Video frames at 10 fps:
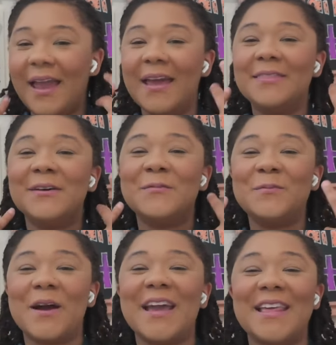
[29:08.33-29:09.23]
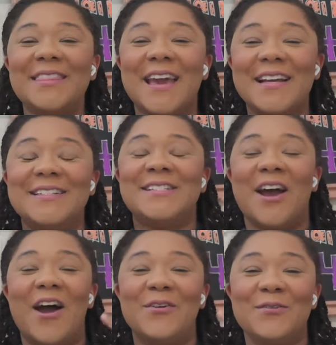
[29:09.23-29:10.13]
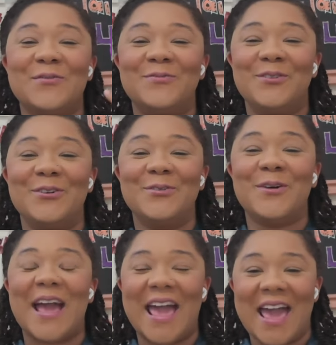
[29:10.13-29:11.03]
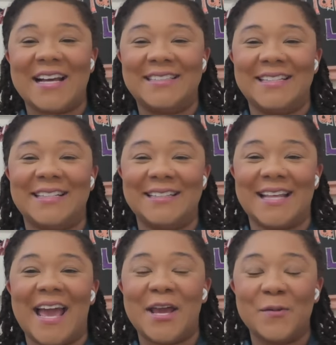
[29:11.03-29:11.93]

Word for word: and the way that Cha Woo acted in that,